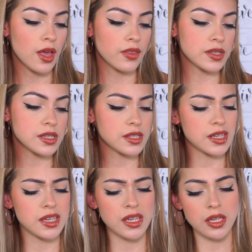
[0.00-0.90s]
This is
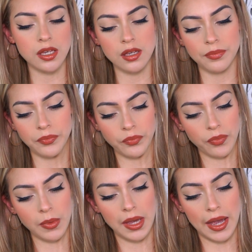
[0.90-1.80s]
the
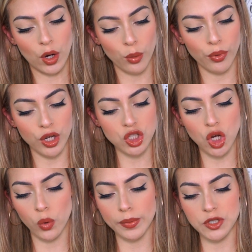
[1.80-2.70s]
Airbrush
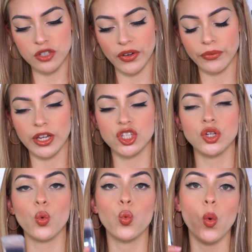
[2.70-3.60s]
OMG
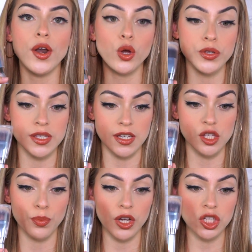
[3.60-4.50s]
Foundation
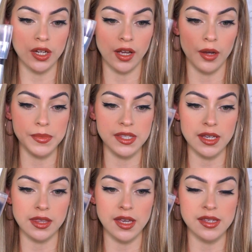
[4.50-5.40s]
106 brush, and it comes
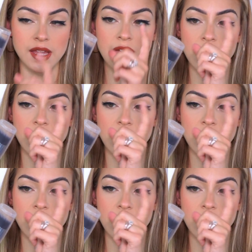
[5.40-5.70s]
like this.